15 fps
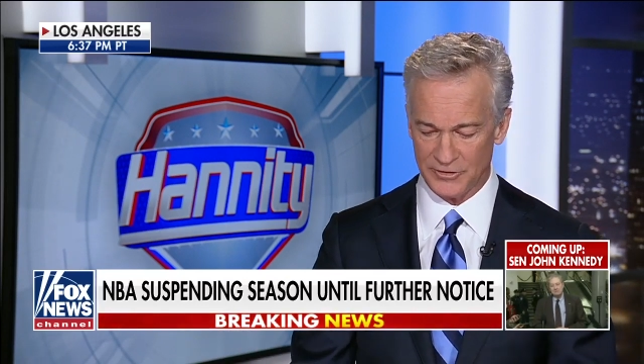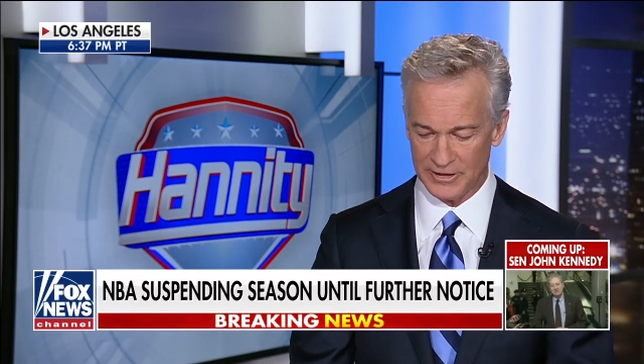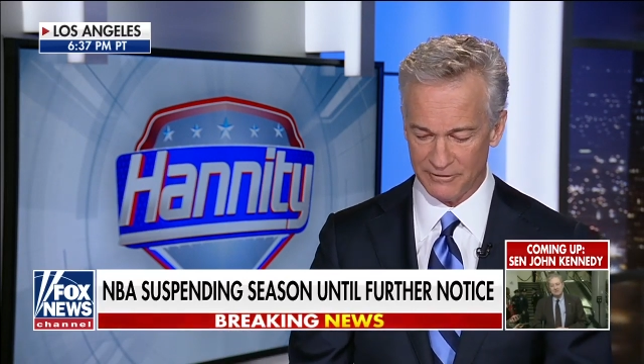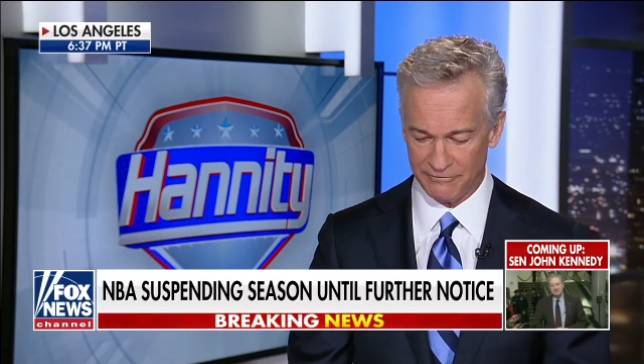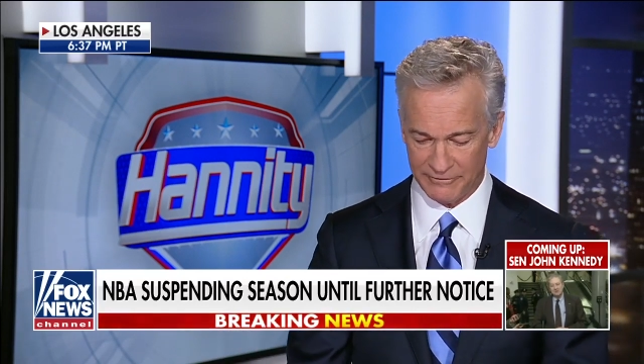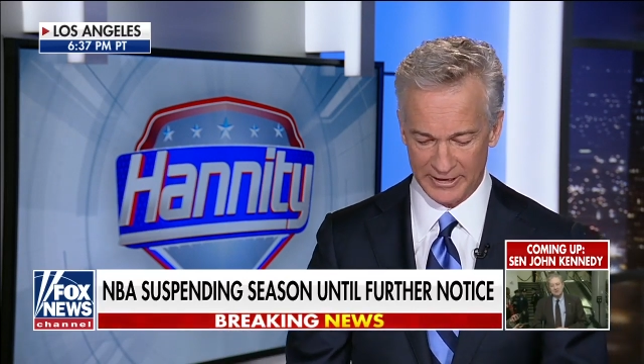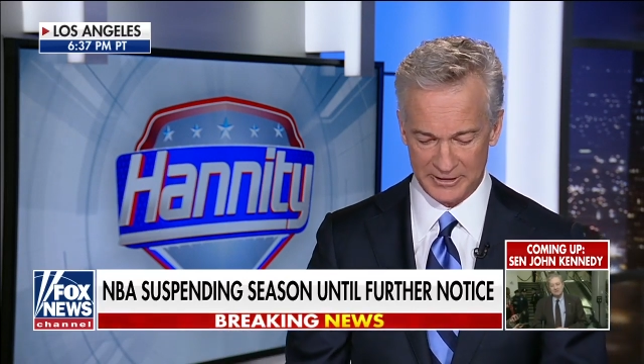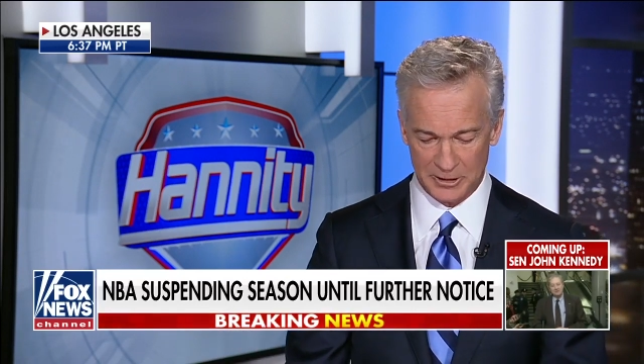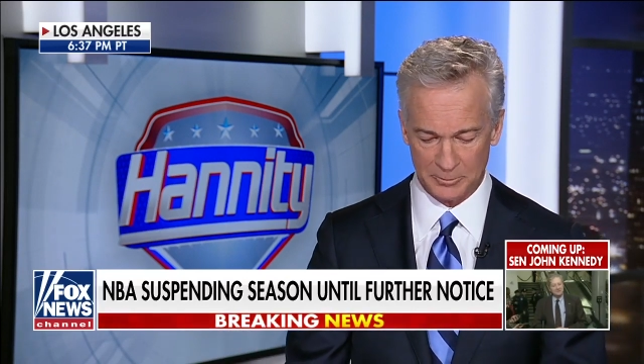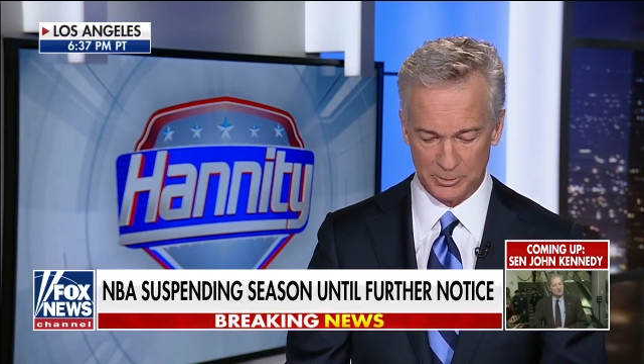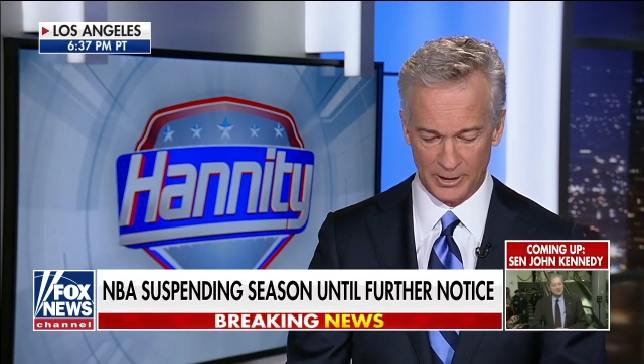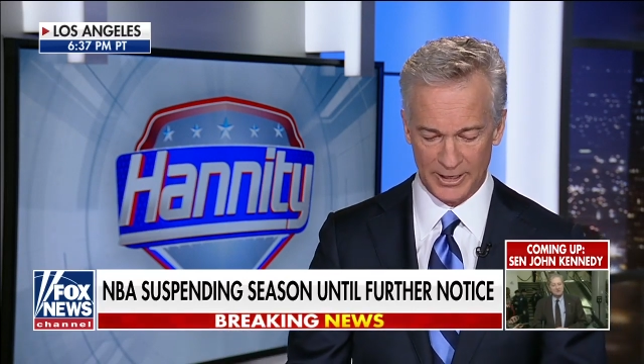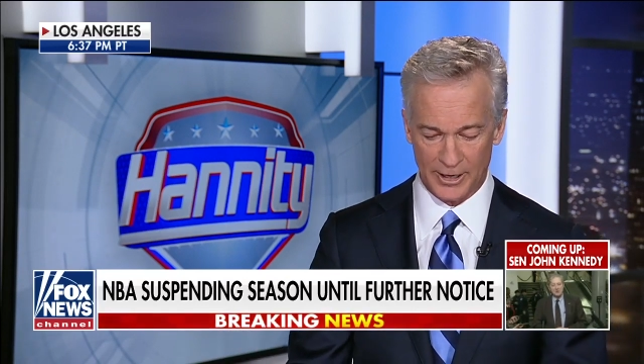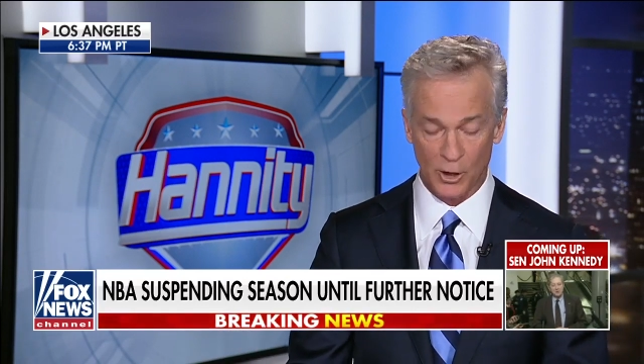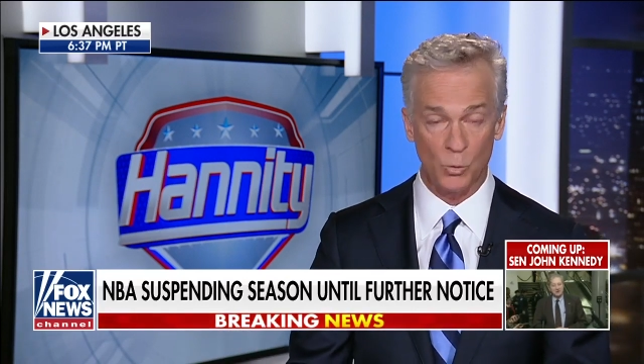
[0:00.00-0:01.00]
The affected
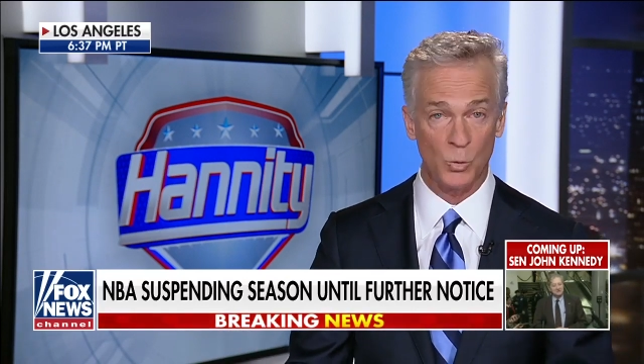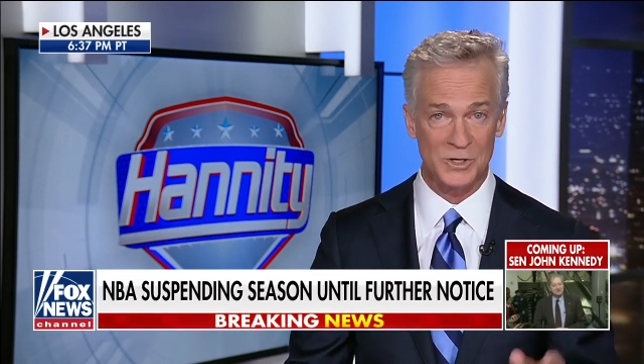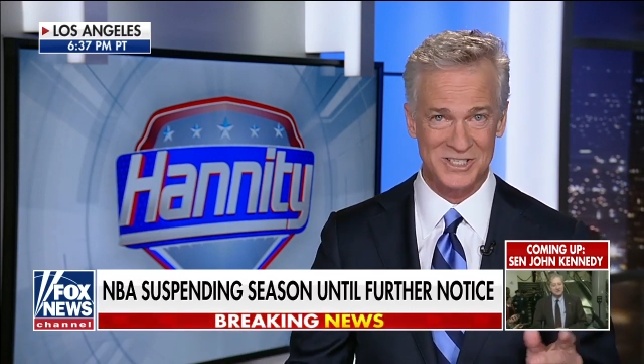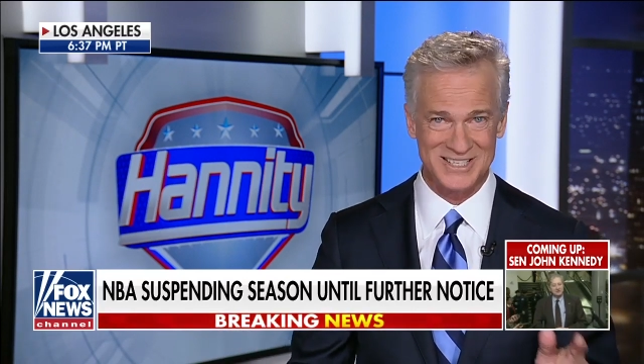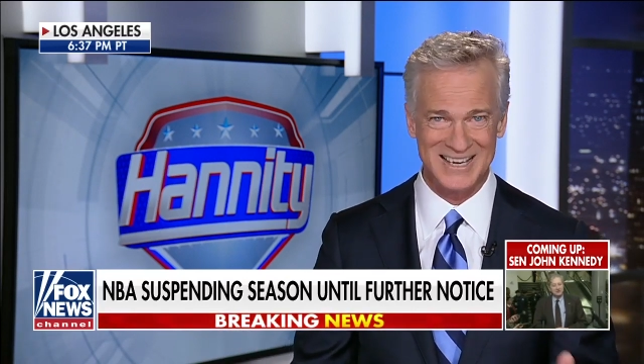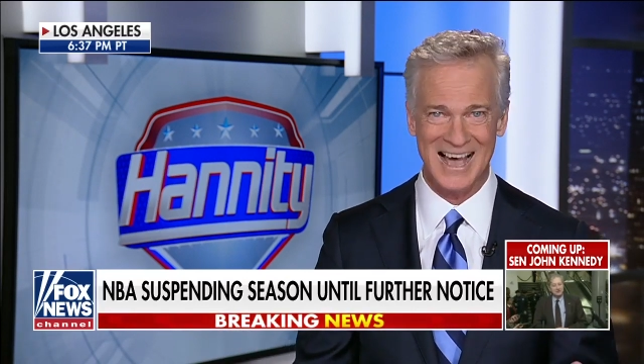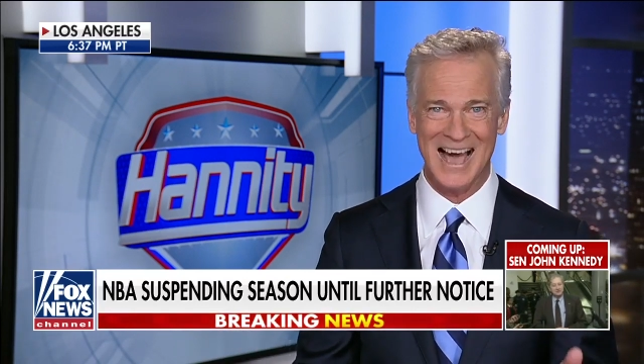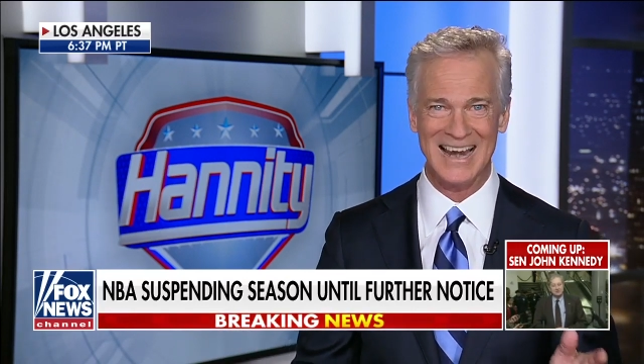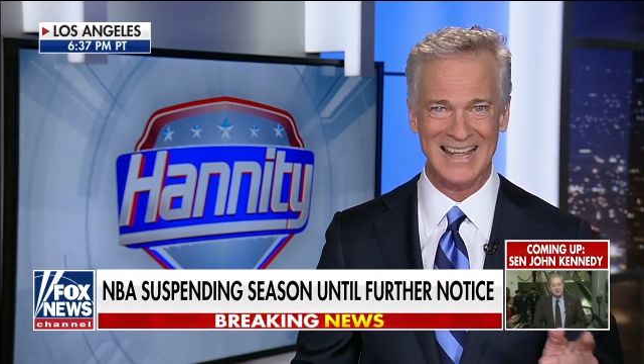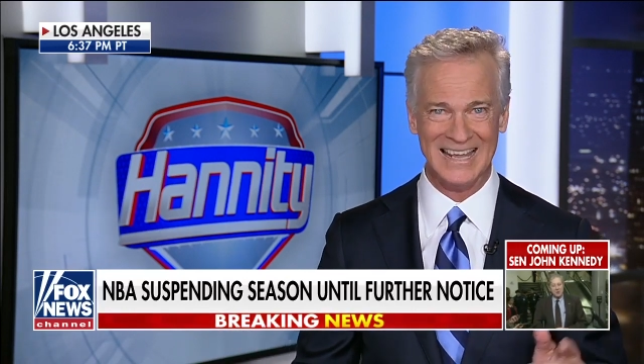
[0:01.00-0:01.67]
player was not